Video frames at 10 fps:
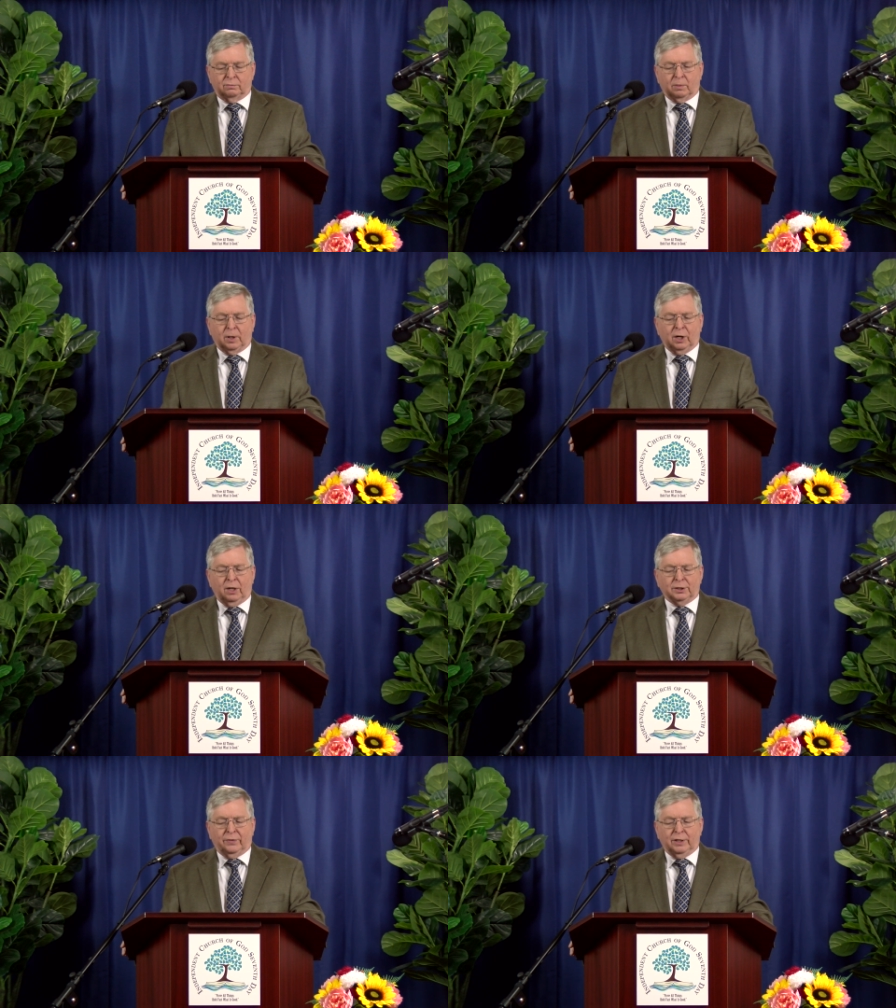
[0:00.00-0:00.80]
for
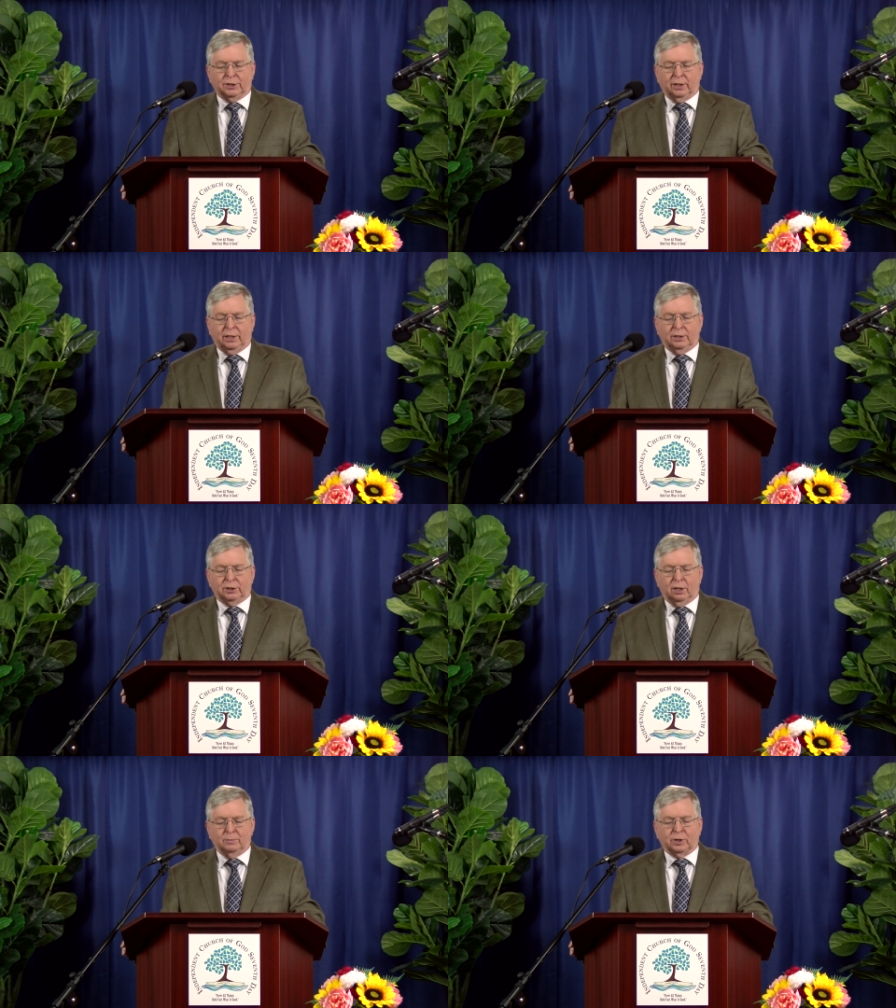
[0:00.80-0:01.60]
because of these
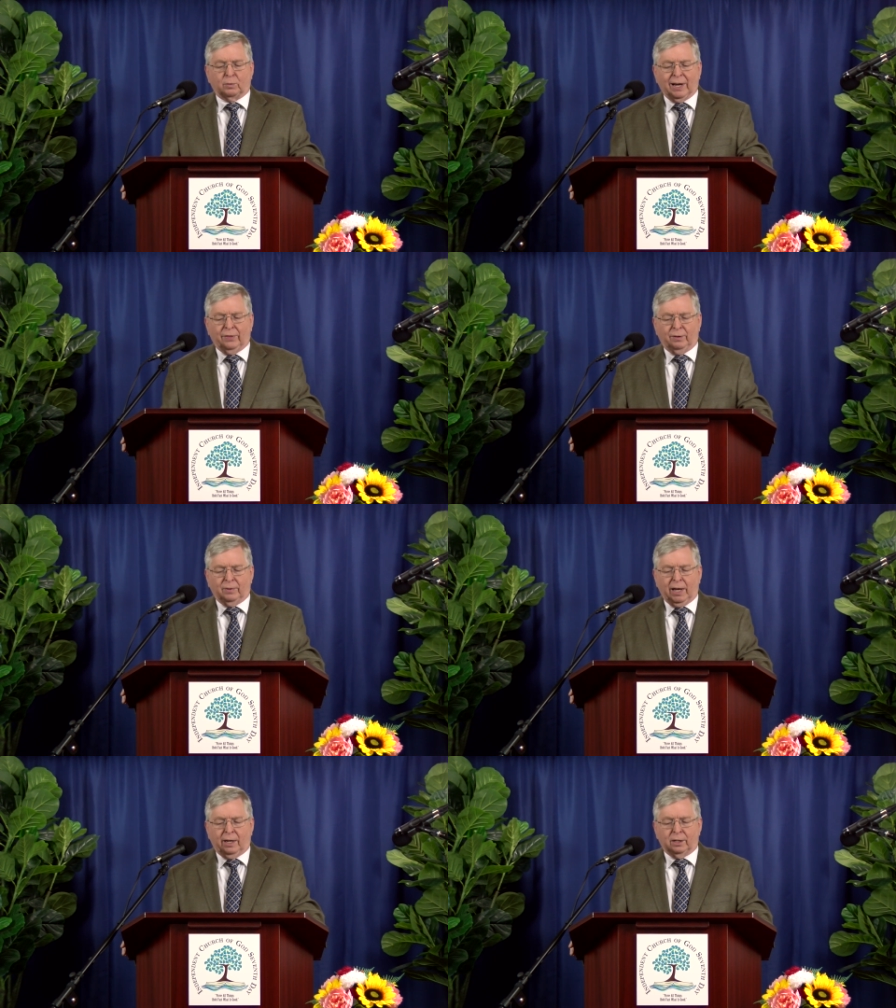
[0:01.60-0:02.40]
things comes the wrath
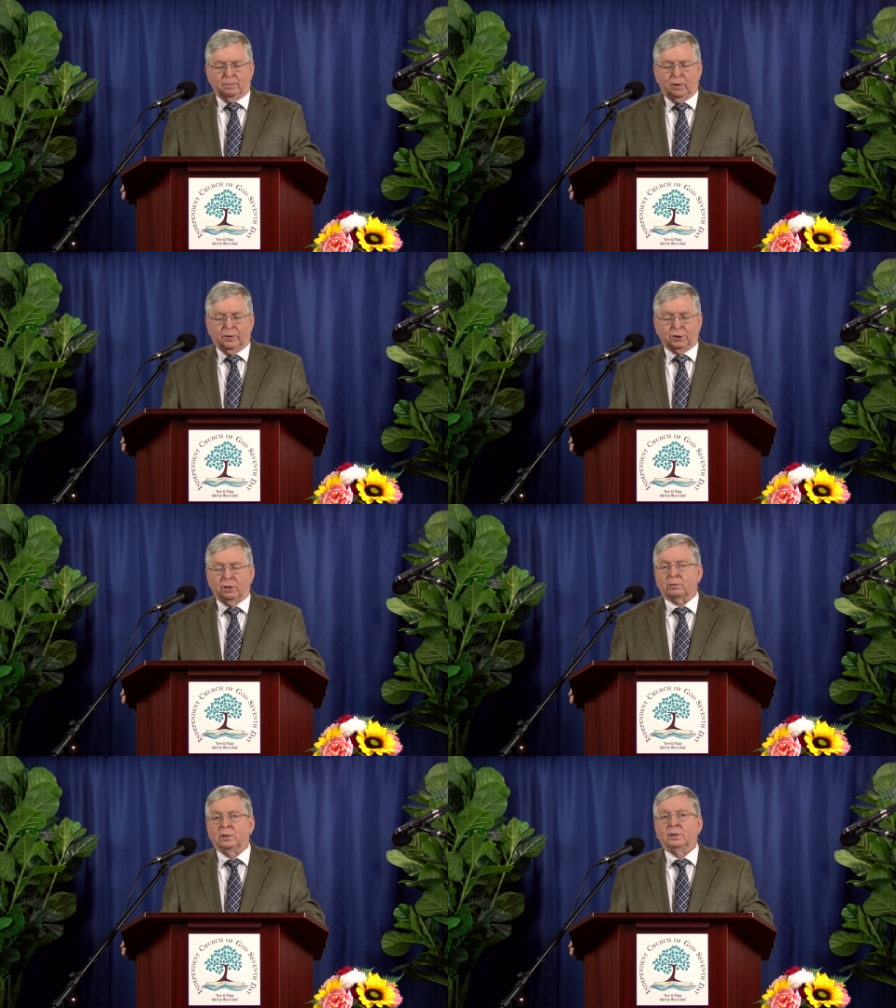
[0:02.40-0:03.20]
of God upon the
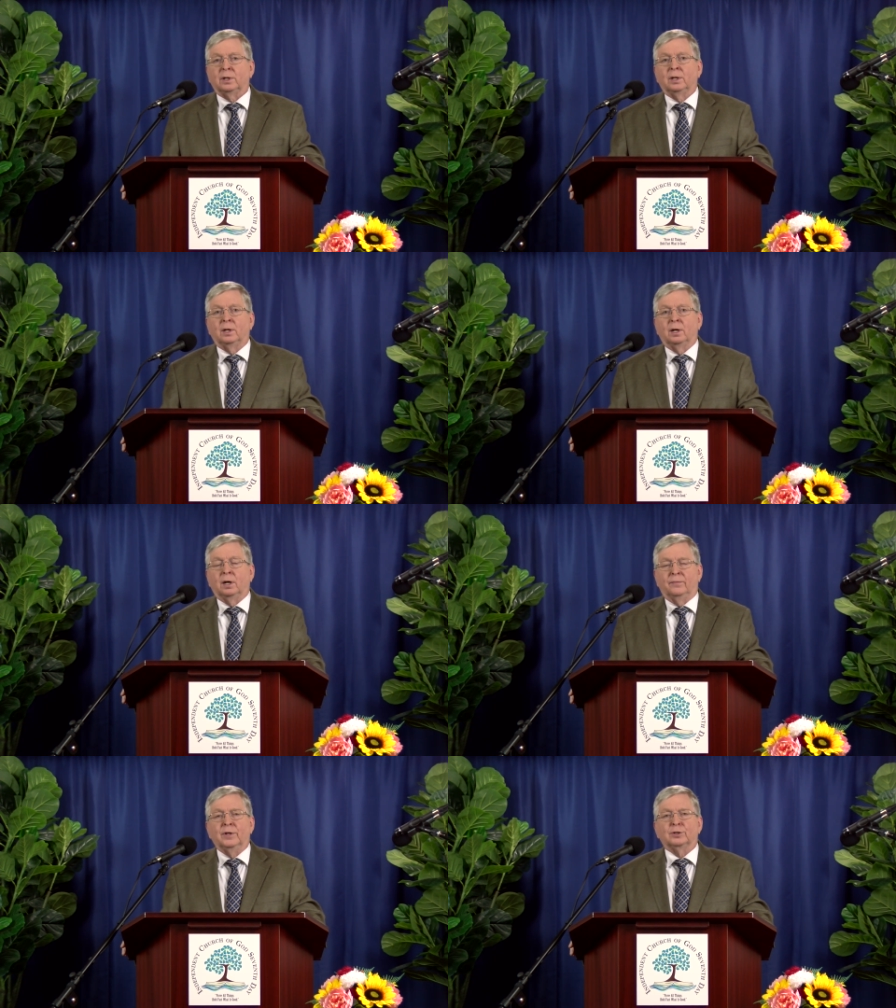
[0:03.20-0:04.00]
children of